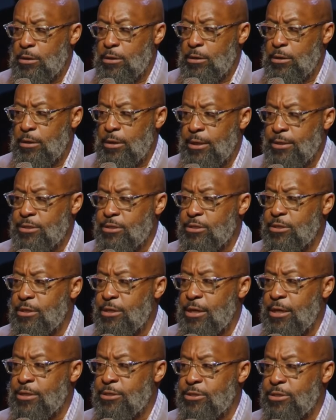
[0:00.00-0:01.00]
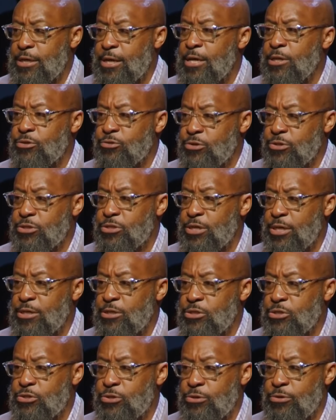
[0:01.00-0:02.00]
it's, it's interesting,
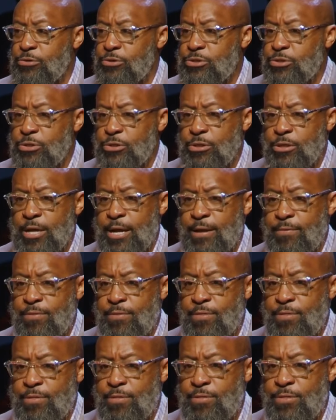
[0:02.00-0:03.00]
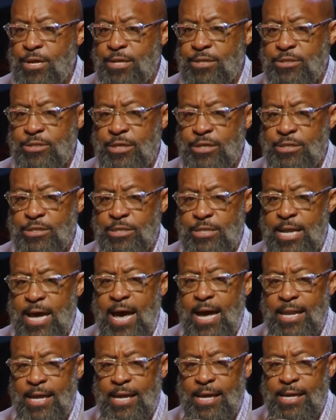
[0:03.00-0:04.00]
church, that this is
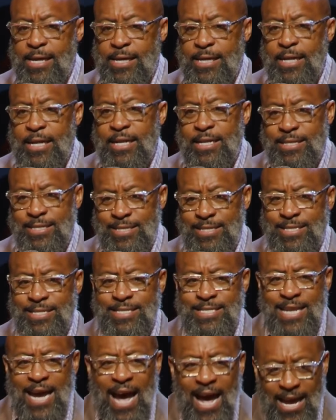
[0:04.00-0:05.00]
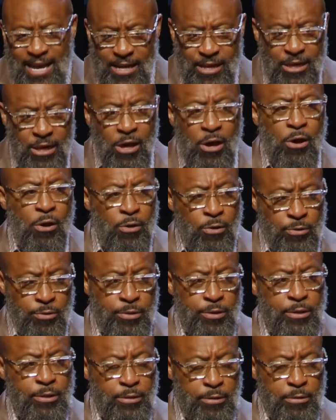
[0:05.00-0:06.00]
not a
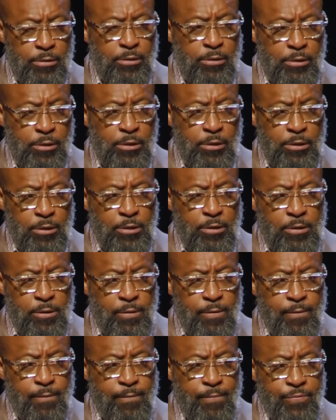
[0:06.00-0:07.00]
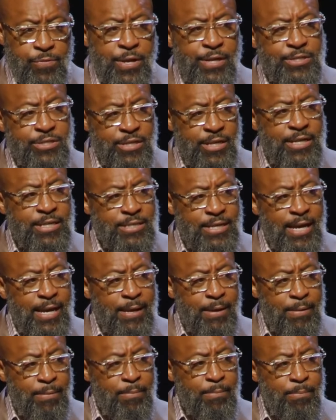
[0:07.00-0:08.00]
dialogue, this is
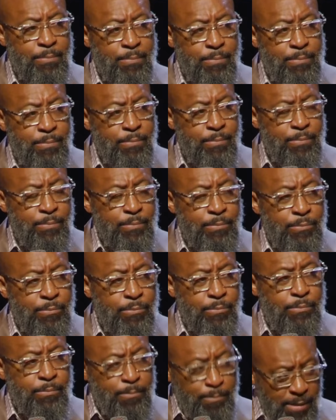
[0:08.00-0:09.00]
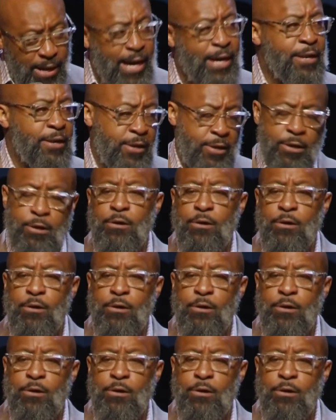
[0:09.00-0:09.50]
a monologue